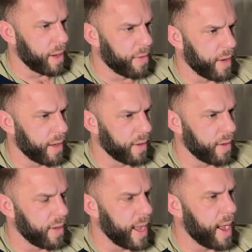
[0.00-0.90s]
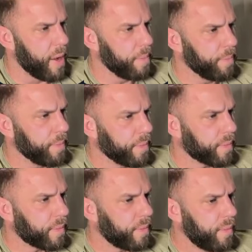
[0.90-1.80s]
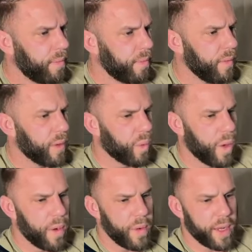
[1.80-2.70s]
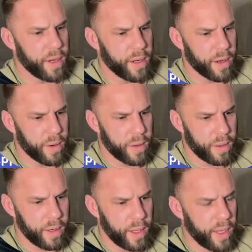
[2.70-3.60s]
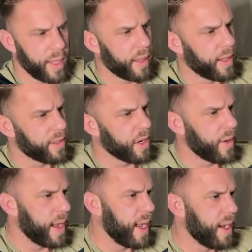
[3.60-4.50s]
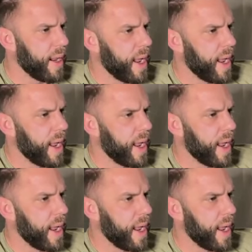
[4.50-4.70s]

perfect. Now, what we can do, let's go ahead